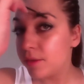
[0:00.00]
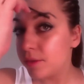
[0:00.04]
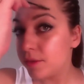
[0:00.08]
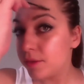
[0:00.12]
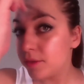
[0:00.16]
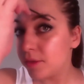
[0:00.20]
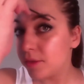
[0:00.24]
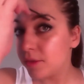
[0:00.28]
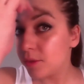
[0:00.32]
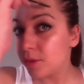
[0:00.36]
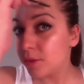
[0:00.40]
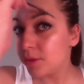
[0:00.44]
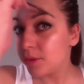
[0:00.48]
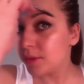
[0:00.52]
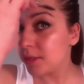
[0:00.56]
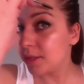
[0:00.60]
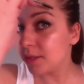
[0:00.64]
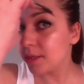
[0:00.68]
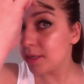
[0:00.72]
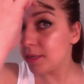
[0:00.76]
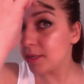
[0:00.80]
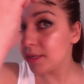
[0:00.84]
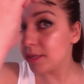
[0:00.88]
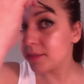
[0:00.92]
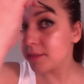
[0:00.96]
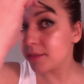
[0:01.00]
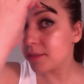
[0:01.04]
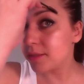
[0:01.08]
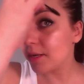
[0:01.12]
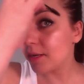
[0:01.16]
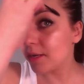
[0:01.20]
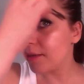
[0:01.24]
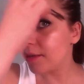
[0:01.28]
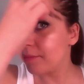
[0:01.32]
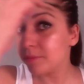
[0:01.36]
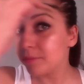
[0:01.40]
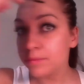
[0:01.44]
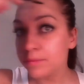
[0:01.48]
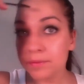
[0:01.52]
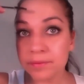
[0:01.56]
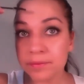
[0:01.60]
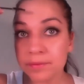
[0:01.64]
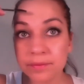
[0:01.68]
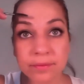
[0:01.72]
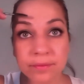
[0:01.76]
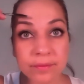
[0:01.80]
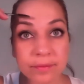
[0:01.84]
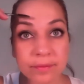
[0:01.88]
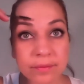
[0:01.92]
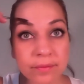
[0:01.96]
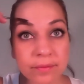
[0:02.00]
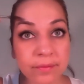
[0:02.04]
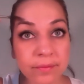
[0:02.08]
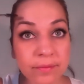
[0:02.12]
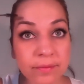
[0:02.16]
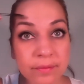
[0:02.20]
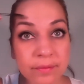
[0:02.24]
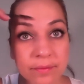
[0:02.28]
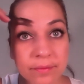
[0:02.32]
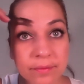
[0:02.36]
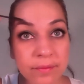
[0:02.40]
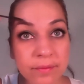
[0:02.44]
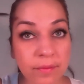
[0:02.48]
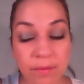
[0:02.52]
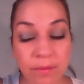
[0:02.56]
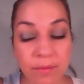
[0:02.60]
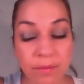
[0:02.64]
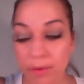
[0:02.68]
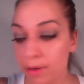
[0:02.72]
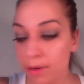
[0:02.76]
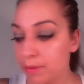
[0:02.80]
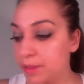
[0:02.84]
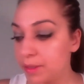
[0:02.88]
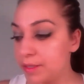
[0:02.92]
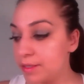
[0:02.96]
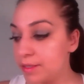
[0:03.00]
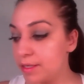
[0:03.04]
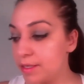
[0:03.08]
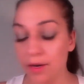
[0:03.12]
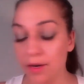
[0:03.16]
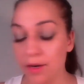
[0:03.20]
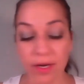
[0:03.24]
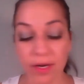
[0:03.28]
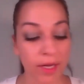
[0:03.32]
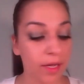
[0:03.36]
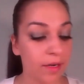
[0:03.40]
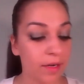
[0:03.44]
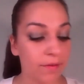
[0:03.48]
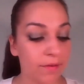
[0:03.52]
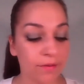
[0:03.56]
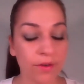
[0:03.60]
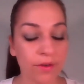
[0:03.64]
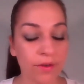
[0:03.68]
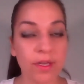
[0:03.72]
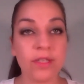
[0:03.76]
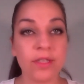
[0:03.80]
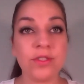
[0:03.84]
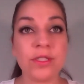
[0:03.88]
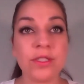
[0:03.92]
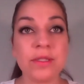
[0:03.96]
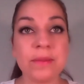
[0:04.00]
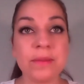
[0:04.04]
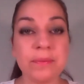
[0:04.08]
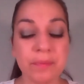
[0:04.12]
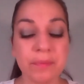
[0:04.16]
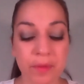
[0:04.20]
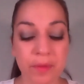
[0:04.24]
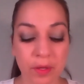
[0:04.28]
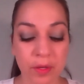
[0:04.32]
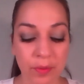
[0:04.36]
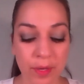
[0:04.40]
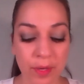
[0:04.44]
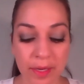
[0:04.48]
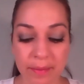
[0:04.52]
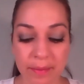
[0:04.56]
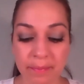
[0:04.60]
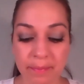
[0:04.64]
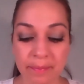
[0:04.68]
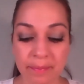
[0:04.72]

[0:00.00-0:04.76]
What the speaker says: holder the next time. Probably staring at it for ages. Okay.